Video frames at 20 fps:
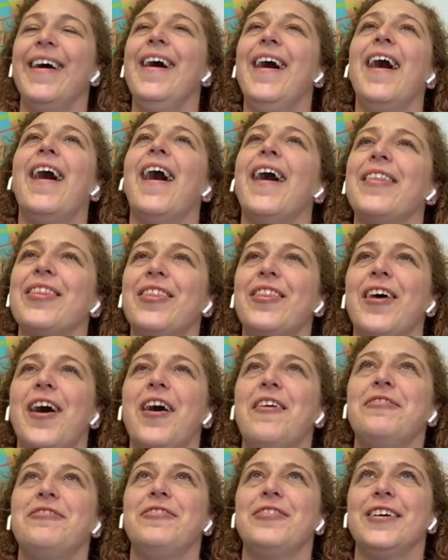I
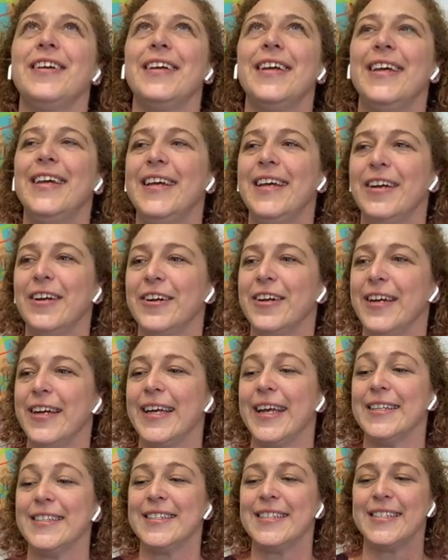love hearing
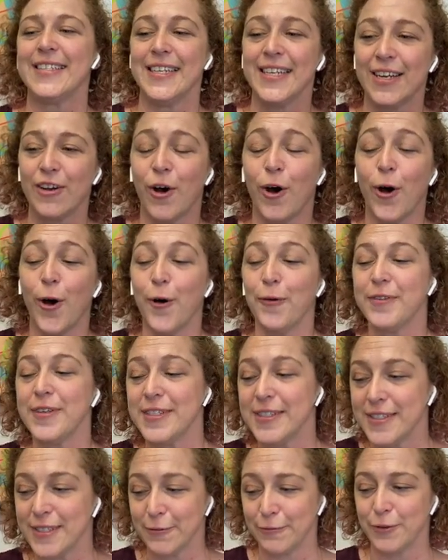and seeing all
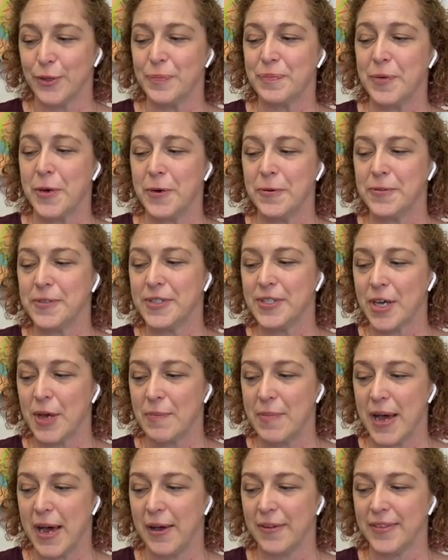these different posts
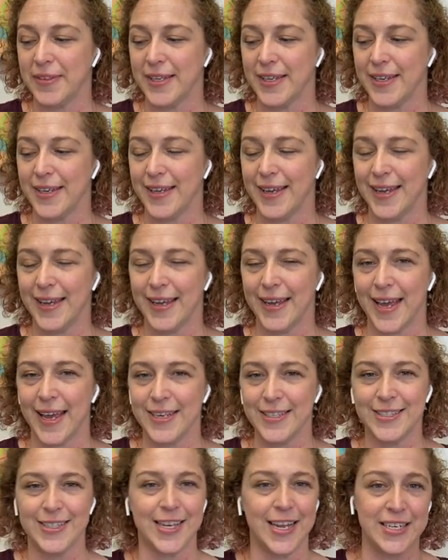about the
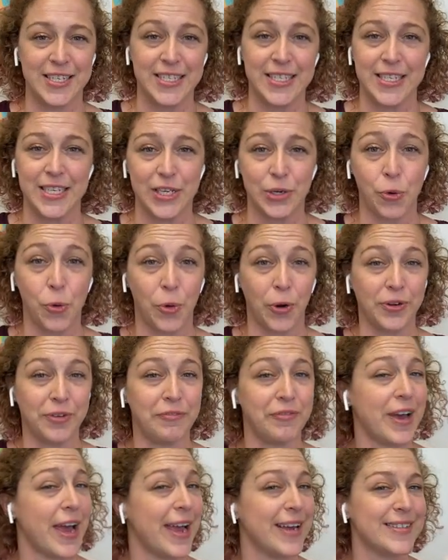HNT Gordon
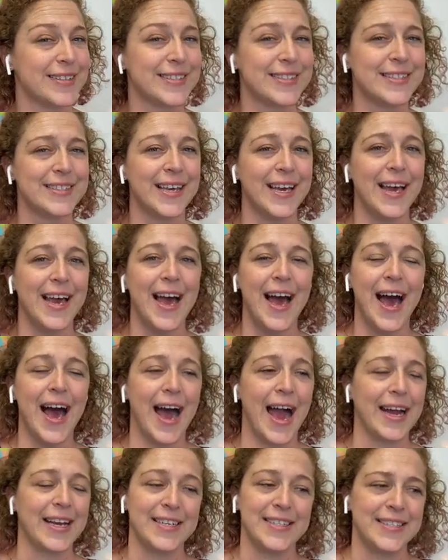Vice.
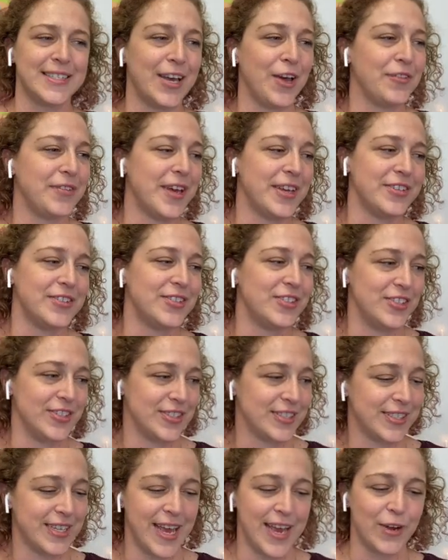I can tell that is
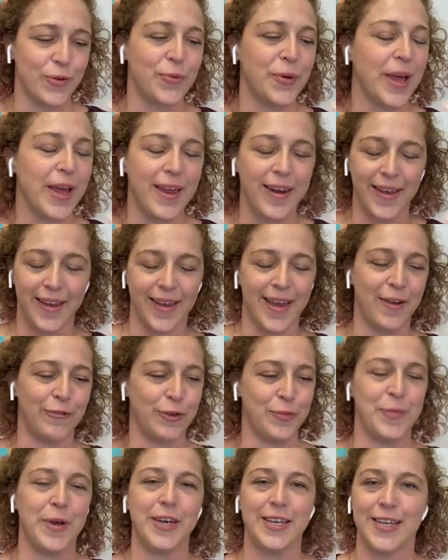just like what
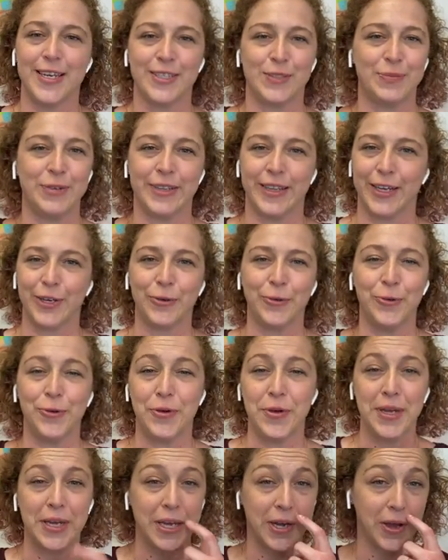everybody has been like
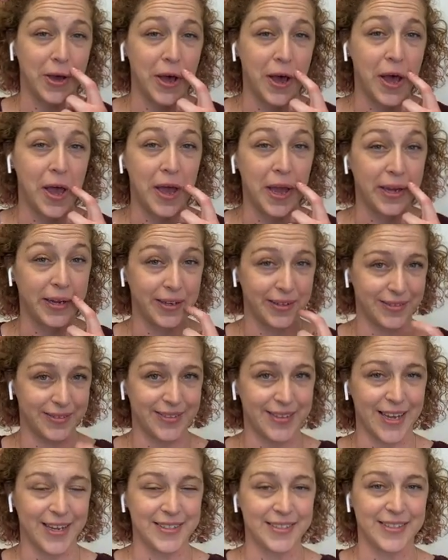oohing and eyeing
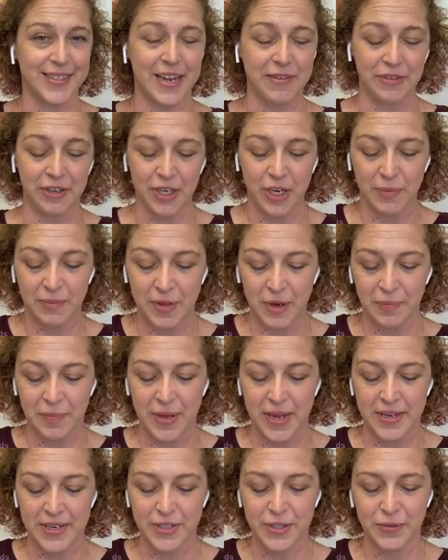and saving up their
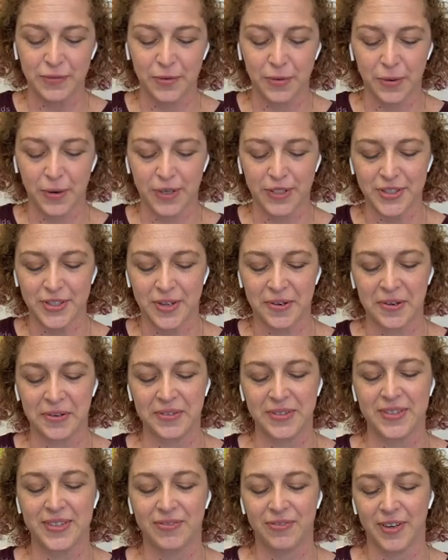pennies for. So it
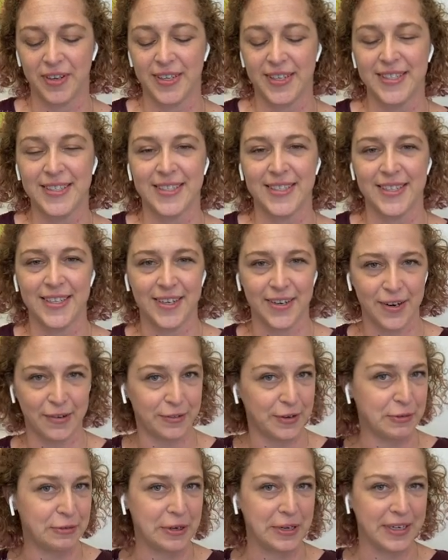was funny to hear
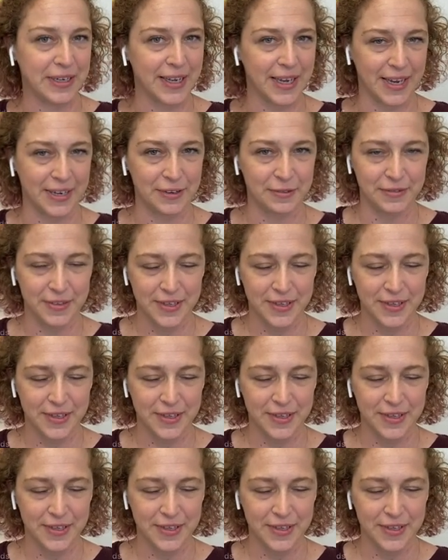everyone kind of